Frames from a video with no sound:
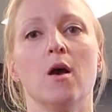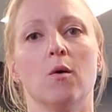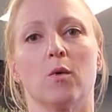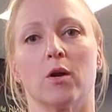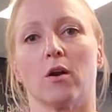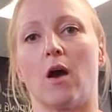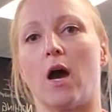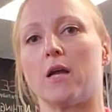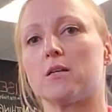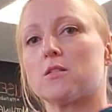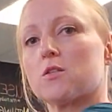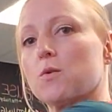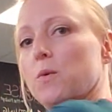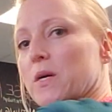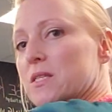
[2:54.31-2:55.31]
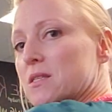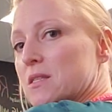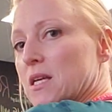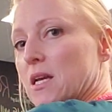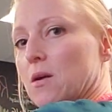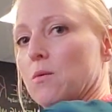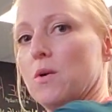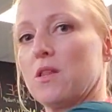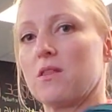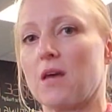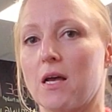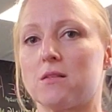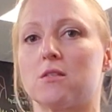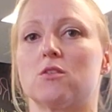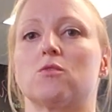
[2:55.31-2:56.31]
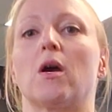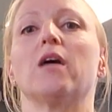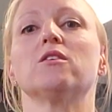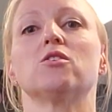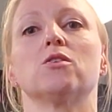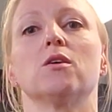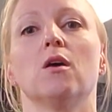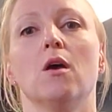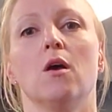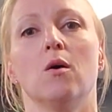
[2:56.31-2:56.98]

We're not twisting with that stretch.